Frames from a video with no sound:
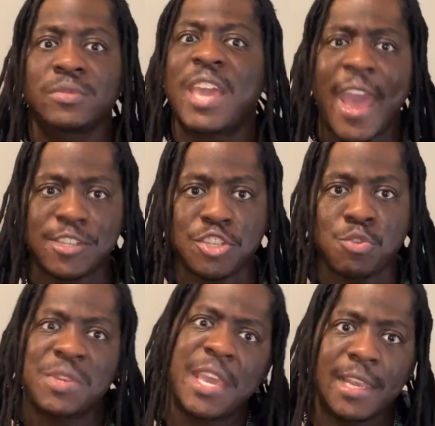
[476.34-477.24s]
catching
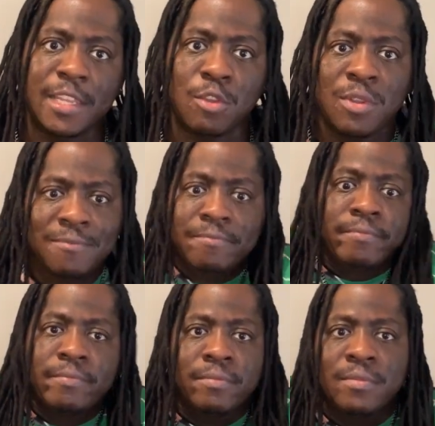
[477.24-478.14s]
you, killing you.
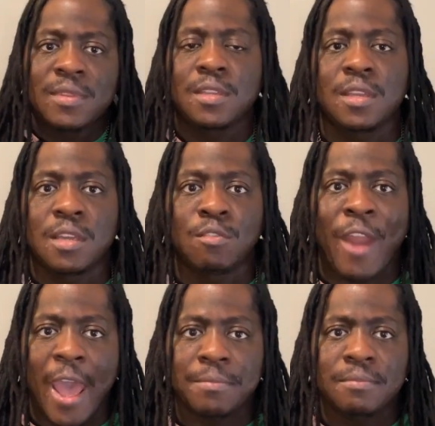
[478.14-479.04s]

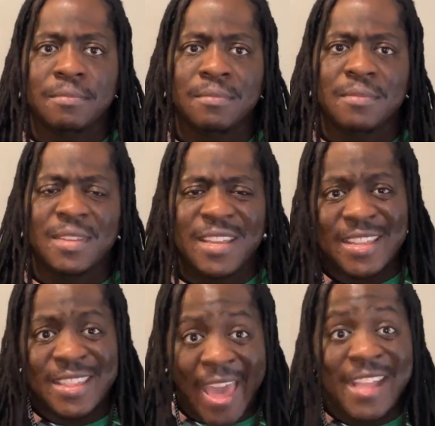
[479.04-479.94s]
Rat.
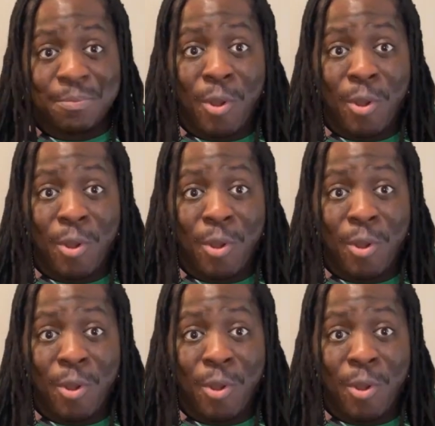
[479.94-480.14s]
That